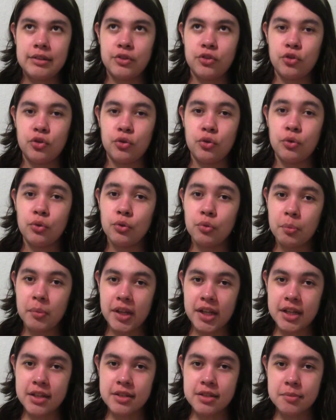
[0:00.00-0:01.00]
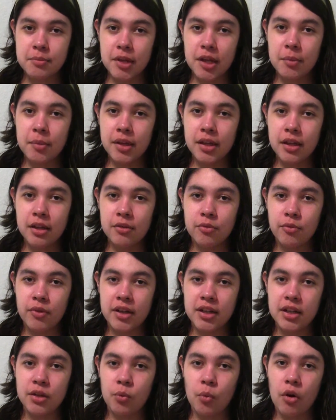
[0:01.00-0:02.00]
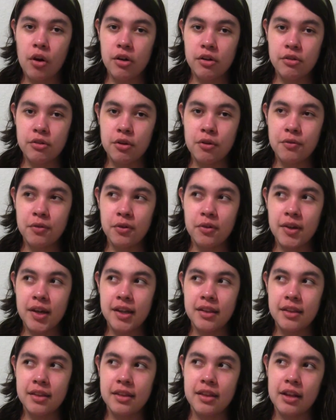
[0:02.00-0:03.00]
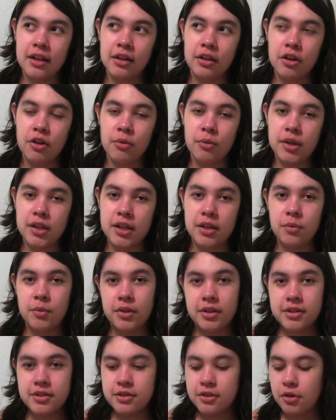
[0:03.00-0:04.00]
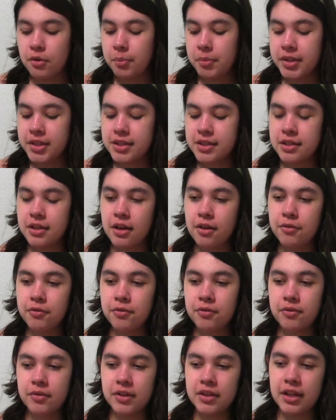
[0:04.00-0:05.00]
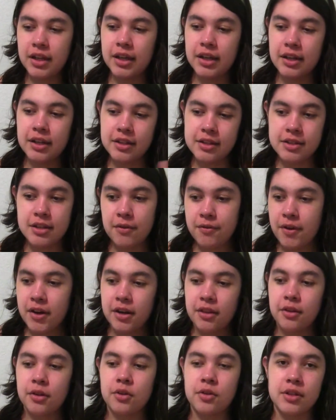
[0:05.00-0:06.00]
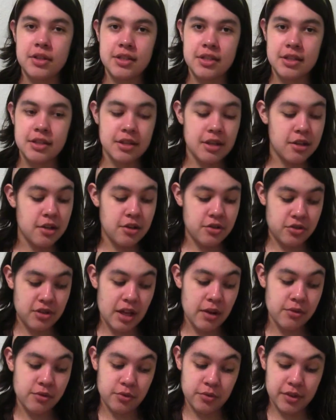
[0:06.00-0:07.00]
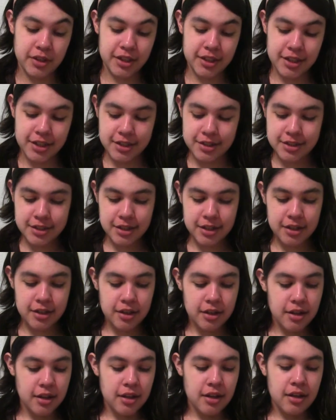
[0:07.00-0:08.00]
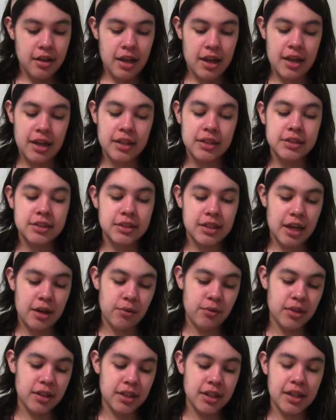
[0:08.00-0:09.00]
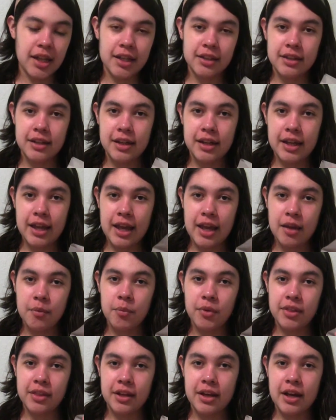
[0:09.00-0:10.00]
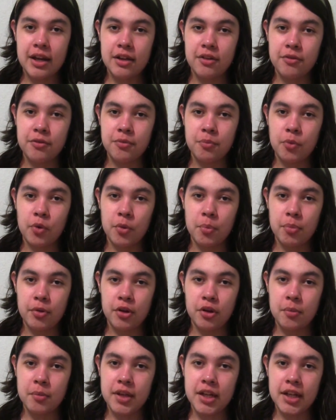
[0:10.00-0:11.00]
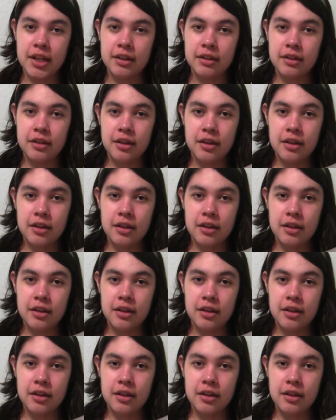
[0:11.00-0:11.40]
2 minutes maybe running water over it and then going in with soap and stuff and then getting the stuff out of the creases. So that was really easy. And I really liked that it came with a kind of more permanent